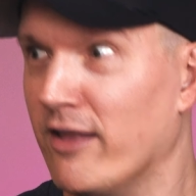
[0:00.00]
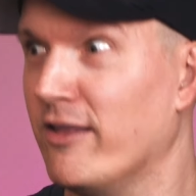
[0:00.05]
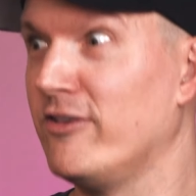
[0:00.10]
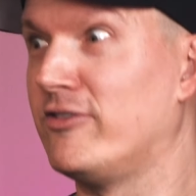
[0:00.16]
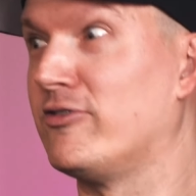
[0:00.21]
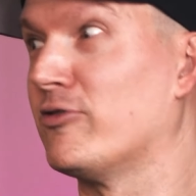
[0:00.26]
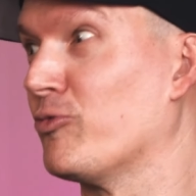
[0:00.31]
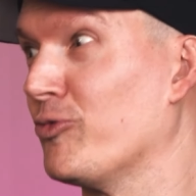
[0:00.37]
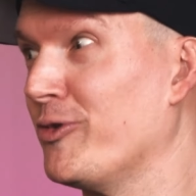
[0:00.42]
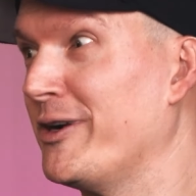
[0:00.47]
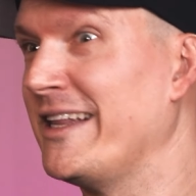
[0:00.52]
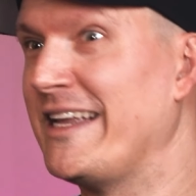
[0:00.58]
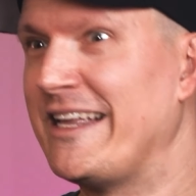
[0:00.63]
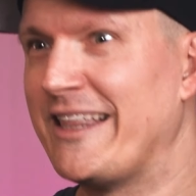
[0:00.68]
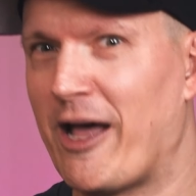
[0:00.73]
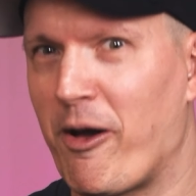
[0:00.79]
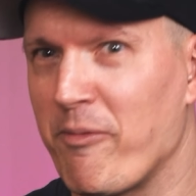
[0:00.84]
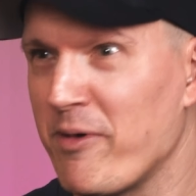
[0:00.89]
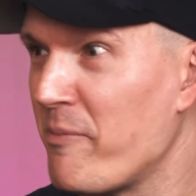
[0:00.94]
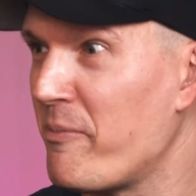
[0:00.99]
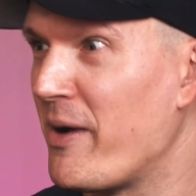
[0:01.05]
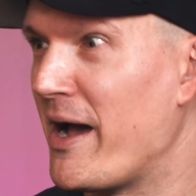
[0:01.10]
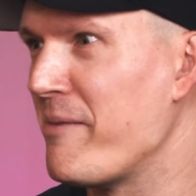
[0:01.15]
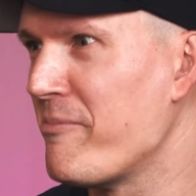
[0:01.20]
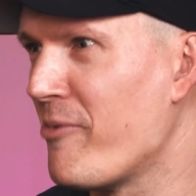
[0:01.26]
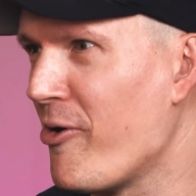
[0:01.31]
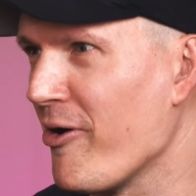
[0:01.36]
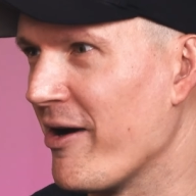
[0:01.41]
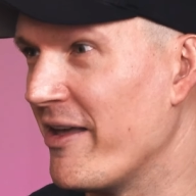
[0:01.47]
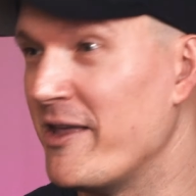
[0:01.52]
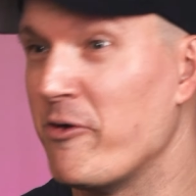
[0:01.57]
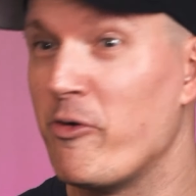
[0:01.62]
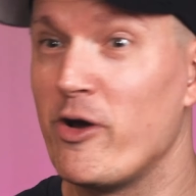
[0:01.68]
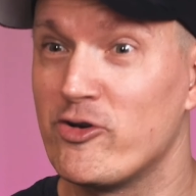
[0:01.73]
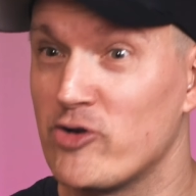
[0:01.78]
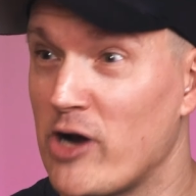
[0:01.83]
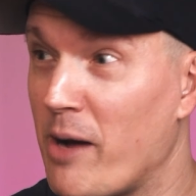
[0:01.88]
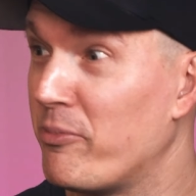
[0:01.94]
this is really low. I'm gonna buy more. And then
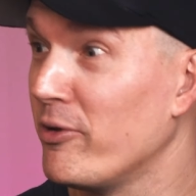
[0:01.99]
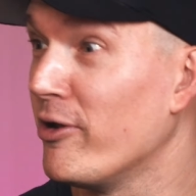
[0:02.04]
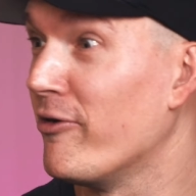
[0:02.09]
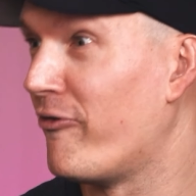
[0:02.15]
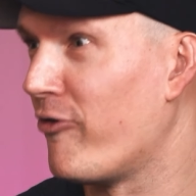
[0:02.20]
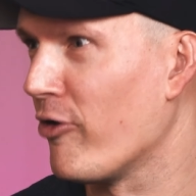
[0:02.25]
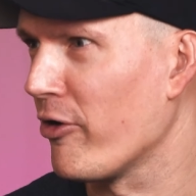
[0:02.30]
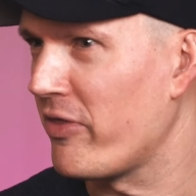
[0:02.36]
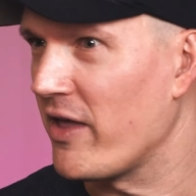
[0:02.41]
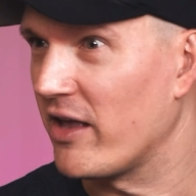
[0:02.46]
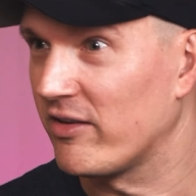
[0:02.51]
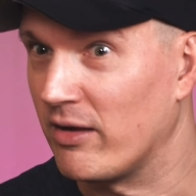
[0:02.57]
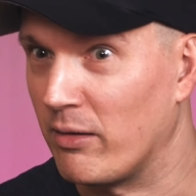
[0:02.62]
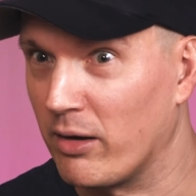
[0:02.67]
went dropped below four thousand.